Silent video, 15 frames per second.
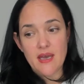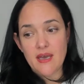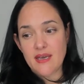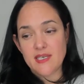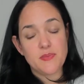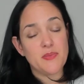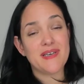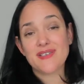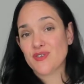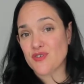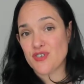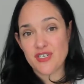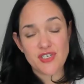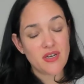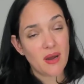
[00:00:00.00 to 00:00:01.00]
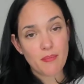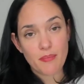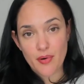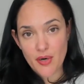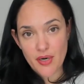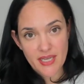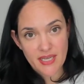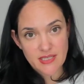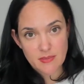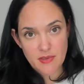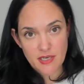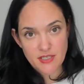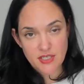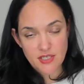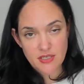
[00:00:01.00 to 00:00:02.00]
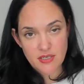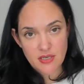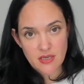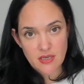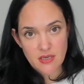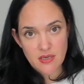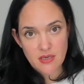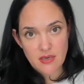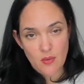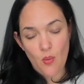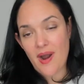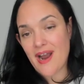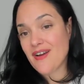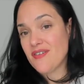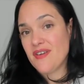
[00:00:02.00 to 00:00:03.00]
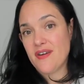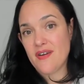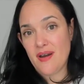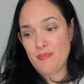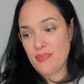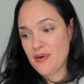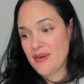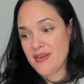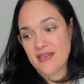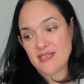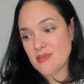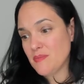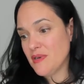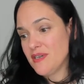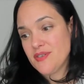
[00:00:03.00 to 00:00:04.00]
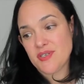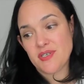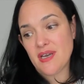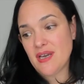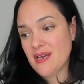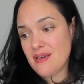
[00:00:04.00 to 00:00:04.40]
is because they're just not burning as much. Why are they not burning as much?